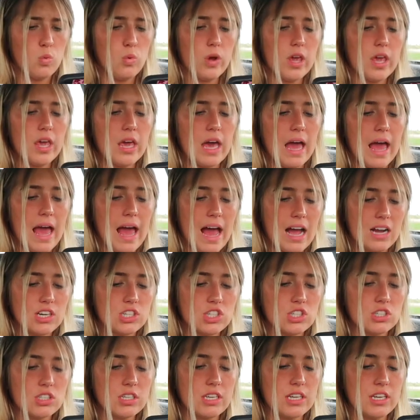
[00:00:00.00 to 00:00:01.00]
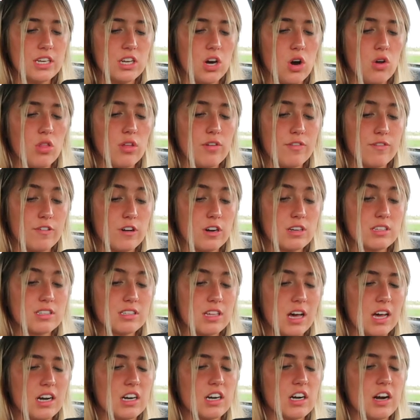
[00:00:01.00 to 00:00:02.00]
We actually know the first
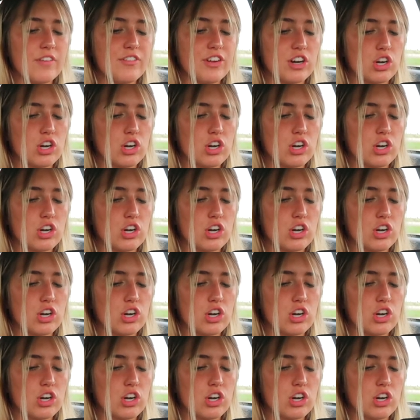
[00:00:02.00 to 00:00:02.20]
letter of